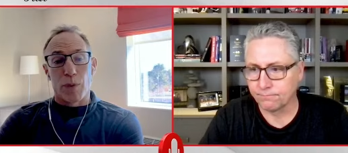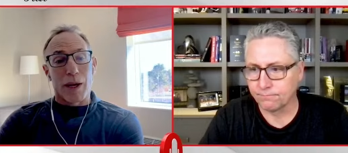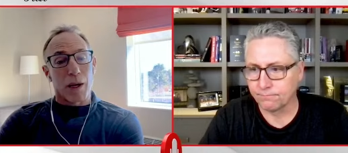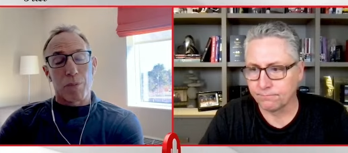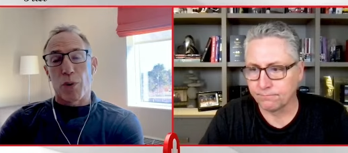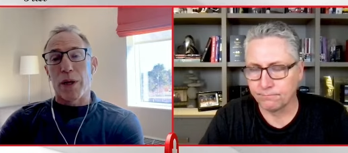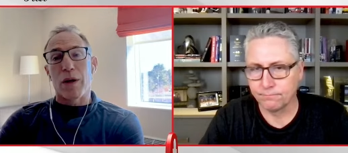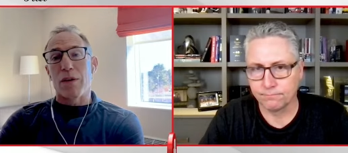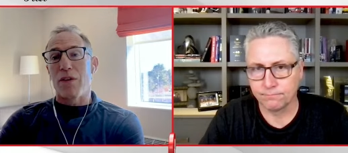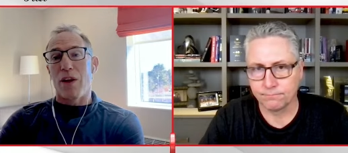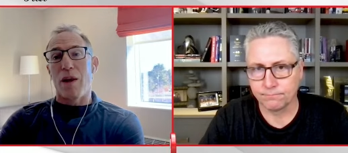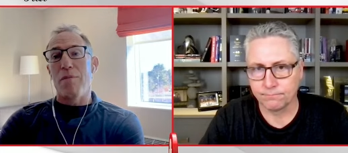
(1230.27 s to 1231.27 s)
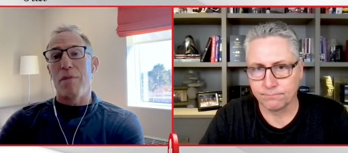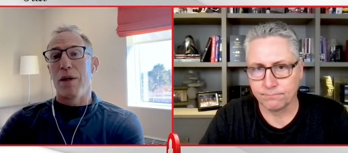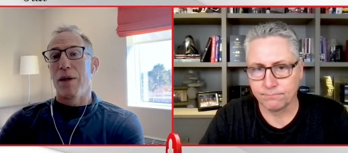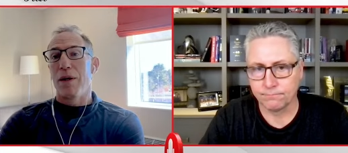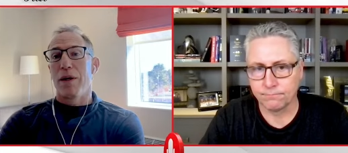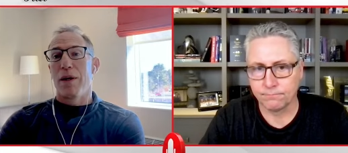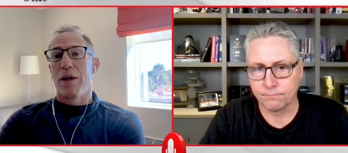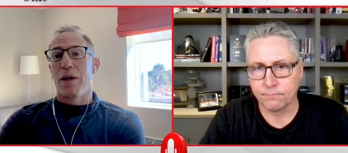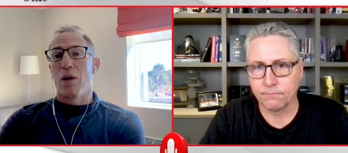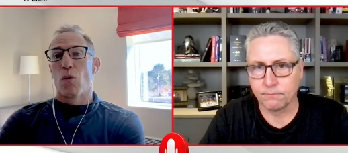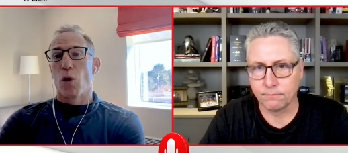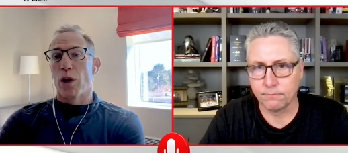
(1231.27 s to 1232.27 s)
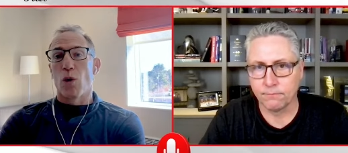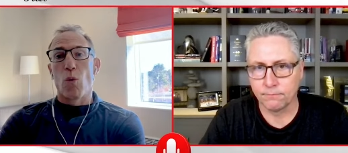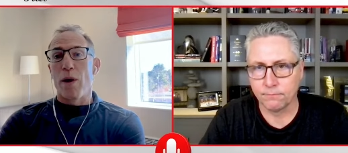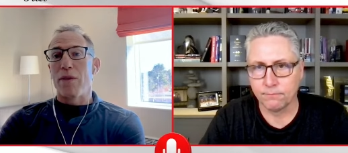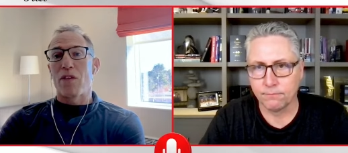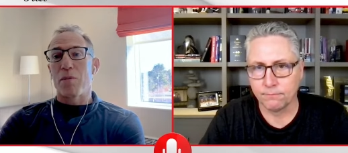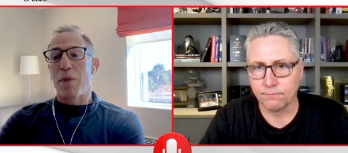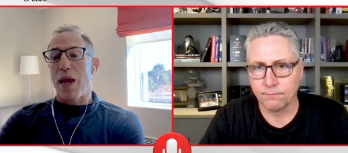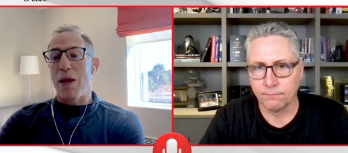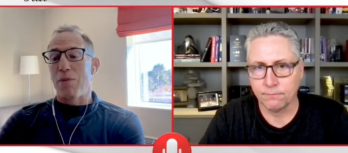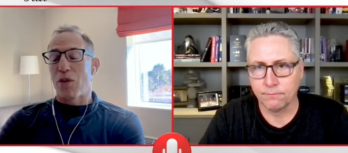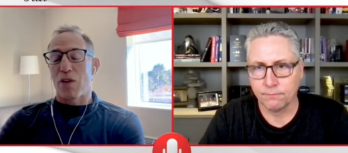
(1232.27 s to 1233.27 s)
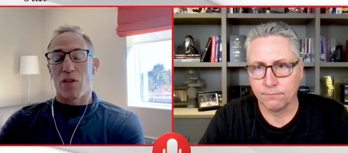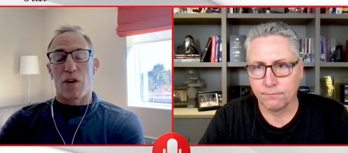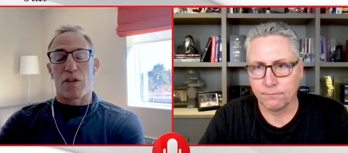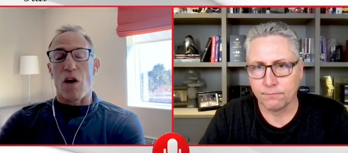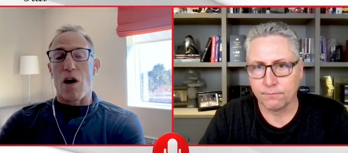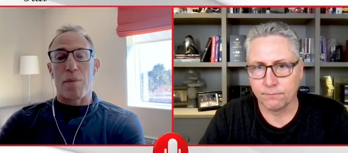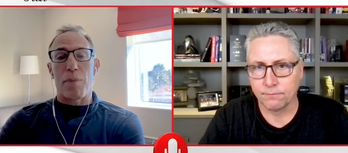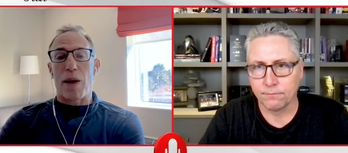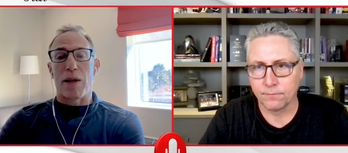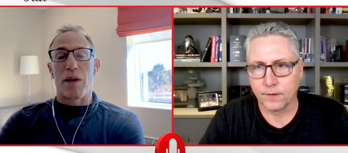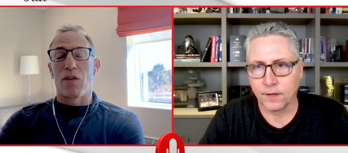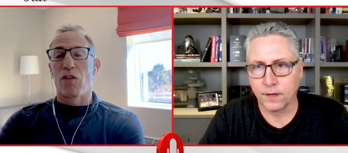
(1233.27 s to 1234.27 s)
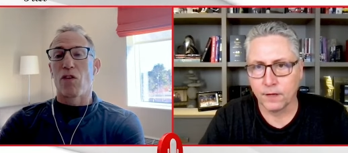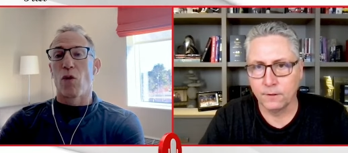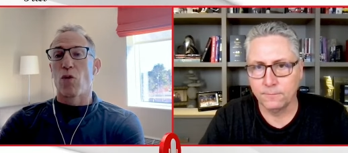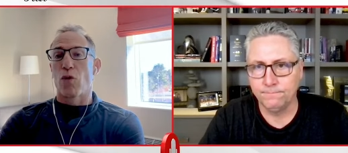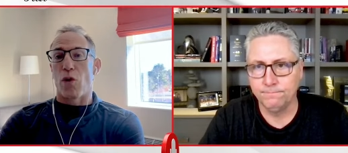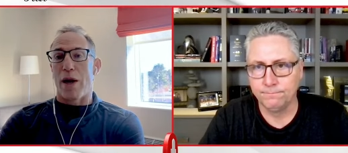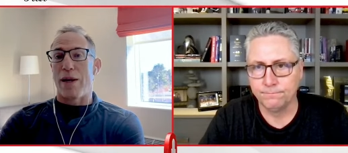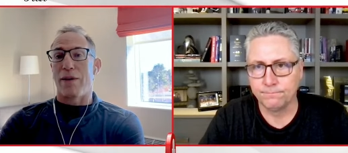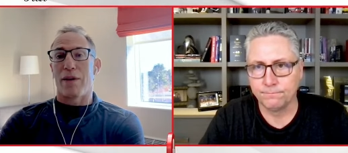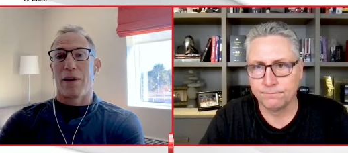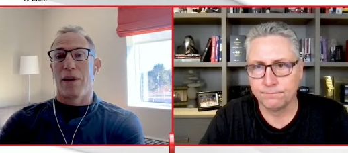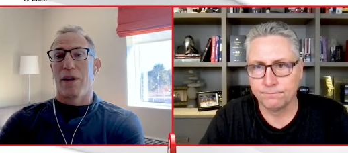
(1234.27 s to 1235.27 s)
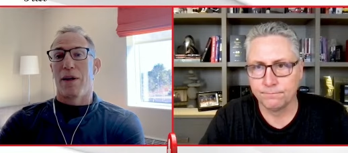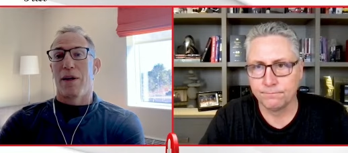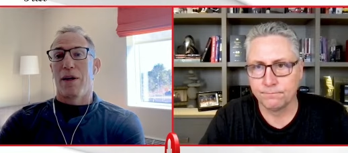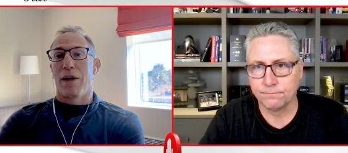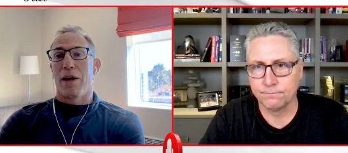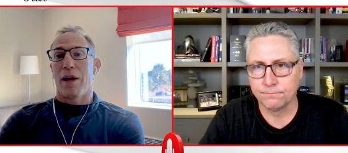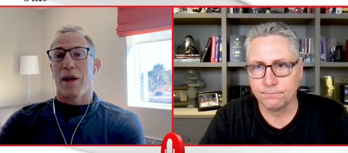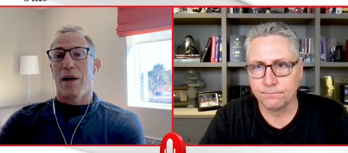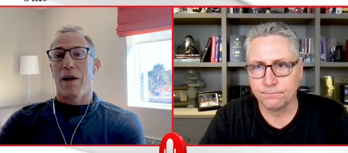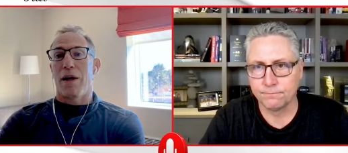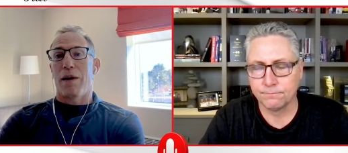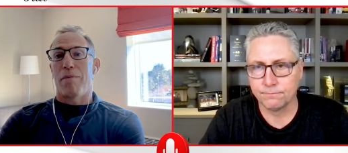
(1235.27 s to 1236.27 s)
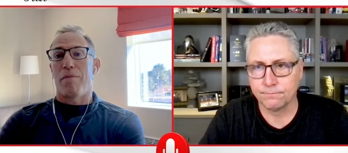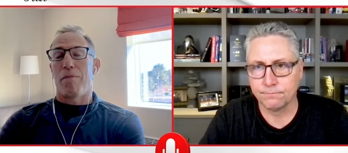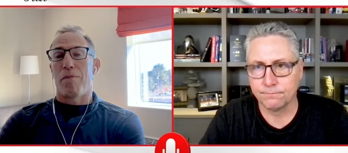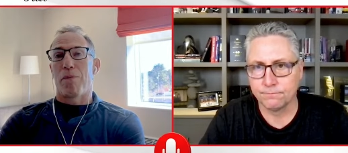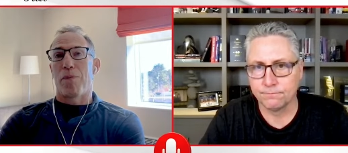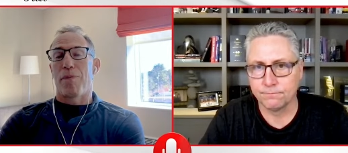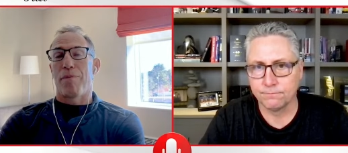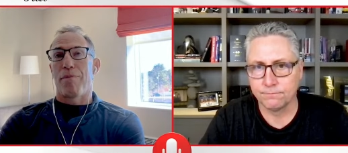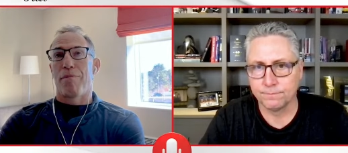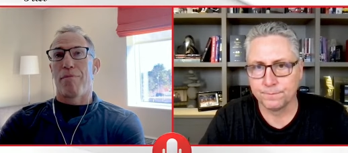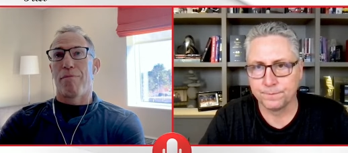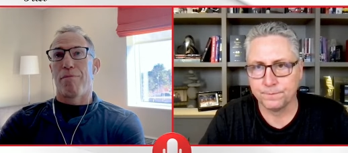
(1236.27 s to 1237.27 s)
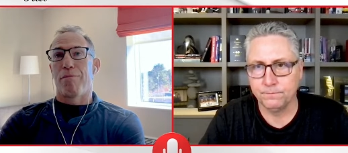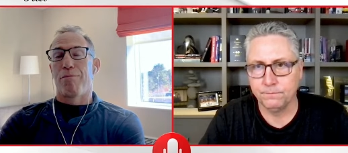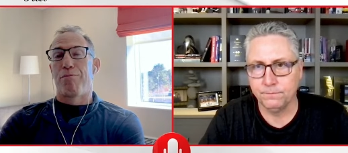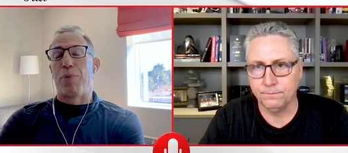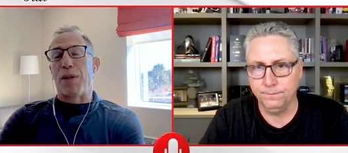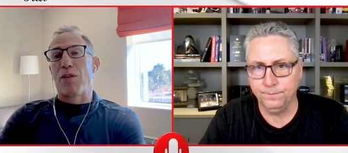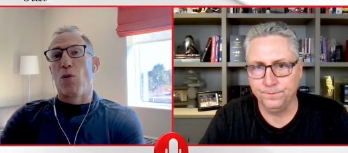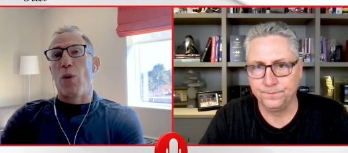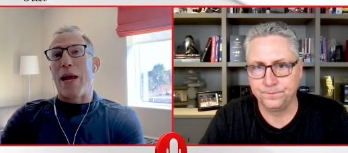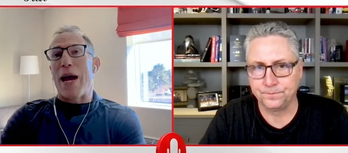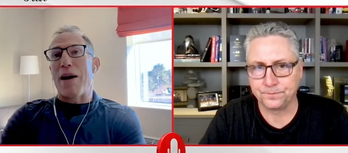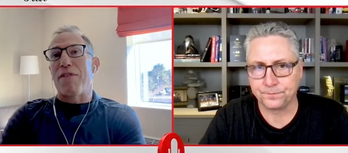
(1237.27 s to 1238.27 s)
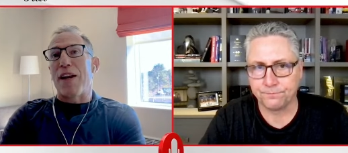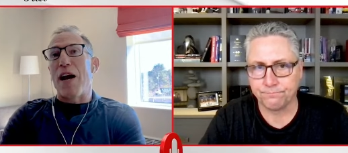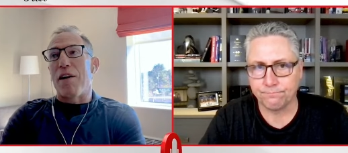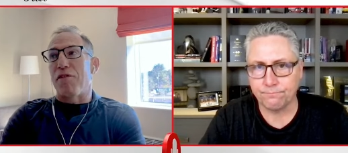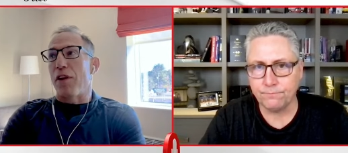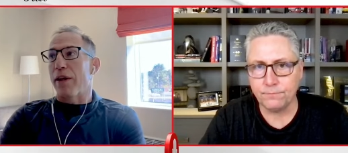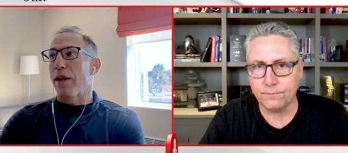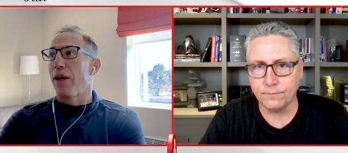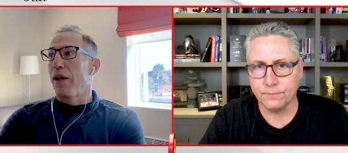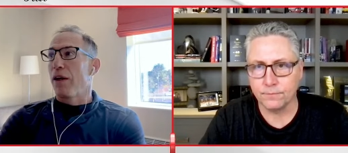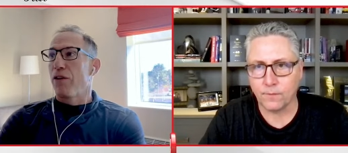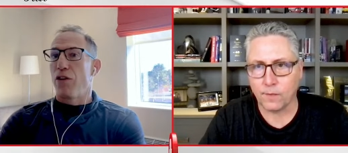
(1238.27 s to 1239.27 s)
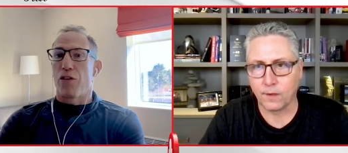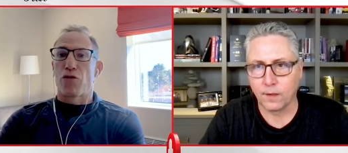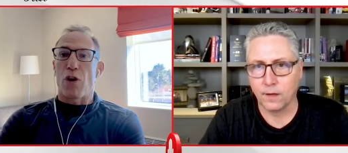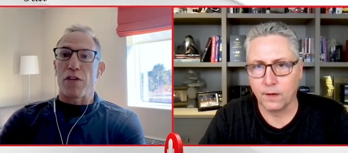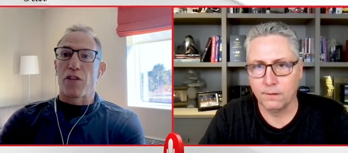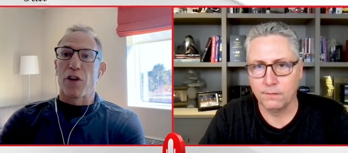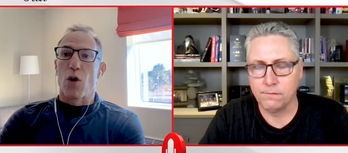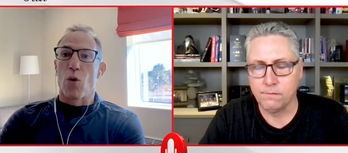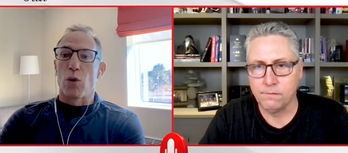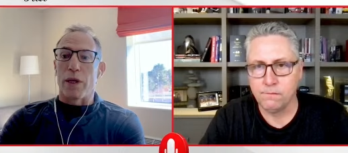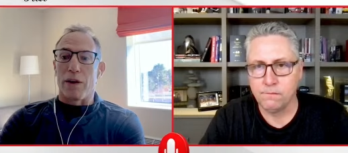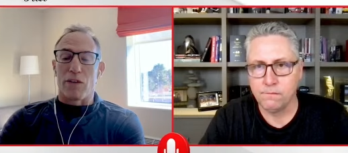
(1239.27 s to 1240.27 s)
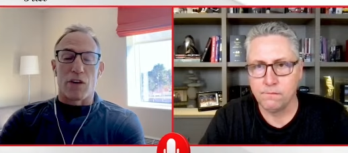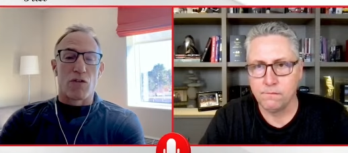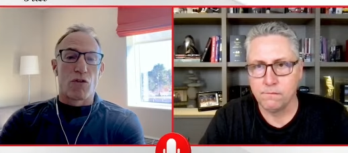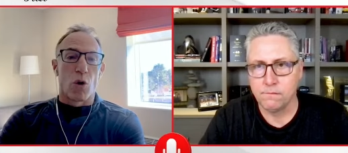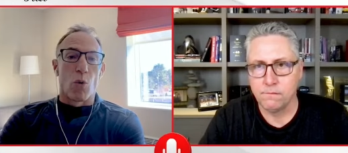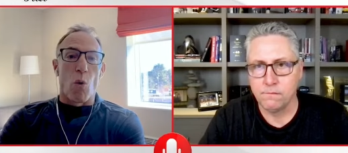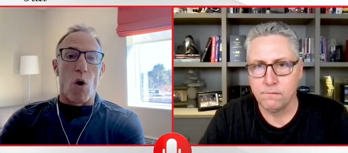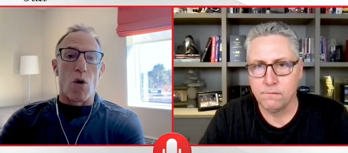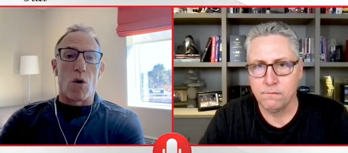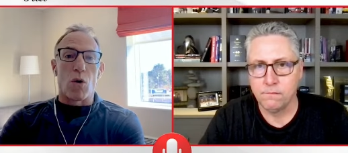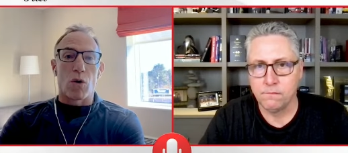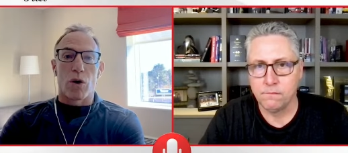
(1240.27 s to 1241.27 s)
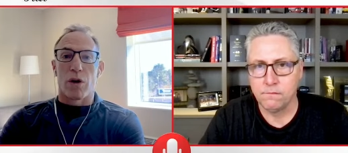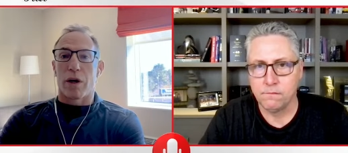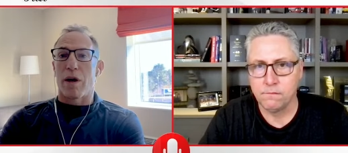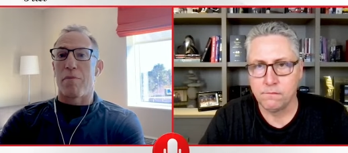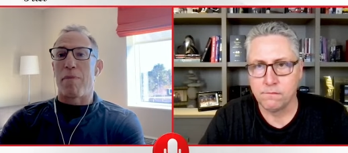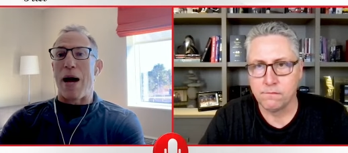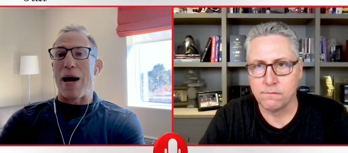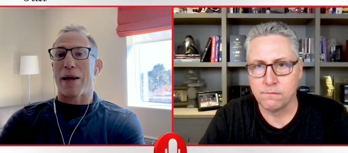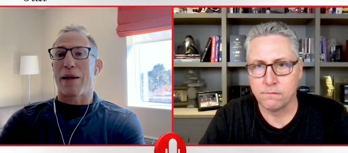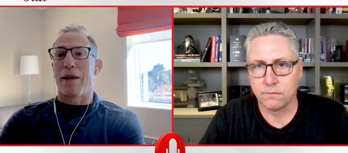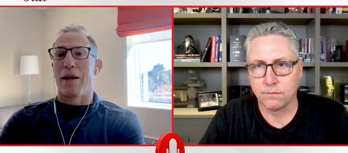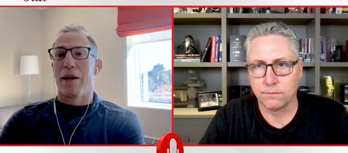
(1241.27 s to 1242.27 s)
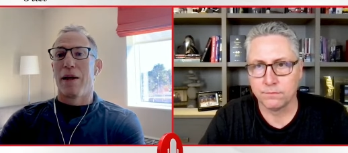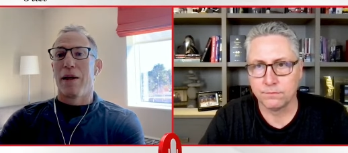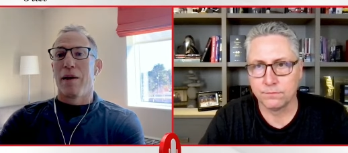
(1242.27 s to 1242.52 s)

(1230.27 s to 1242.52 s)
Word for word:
Speaker 1: we got a pretty good team. We're gonna win some games because our top end is so great. Um but do we have enough? Like, do you trust the goalies? Is Joe Woll gonna come back and